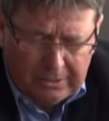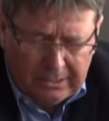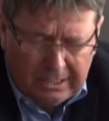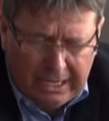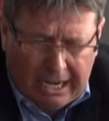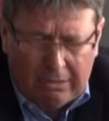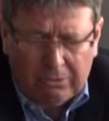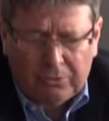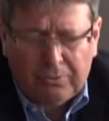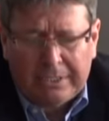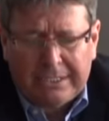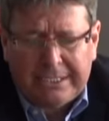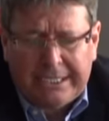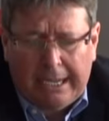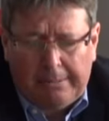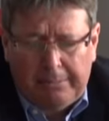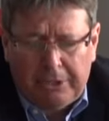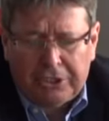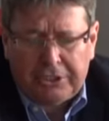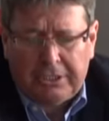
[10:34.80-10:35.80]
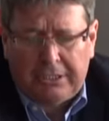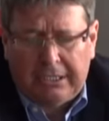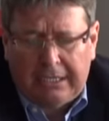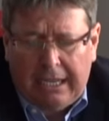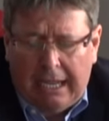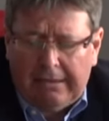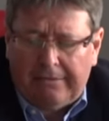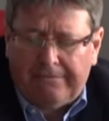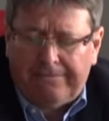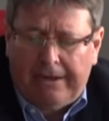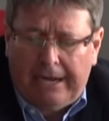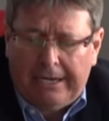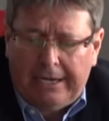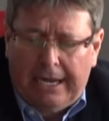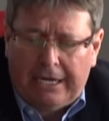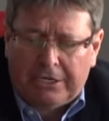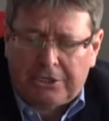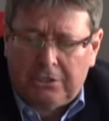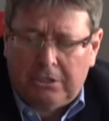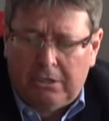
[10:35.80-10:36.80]
how to establish and identify
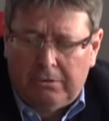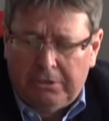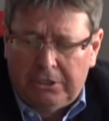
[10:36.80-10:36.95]
national,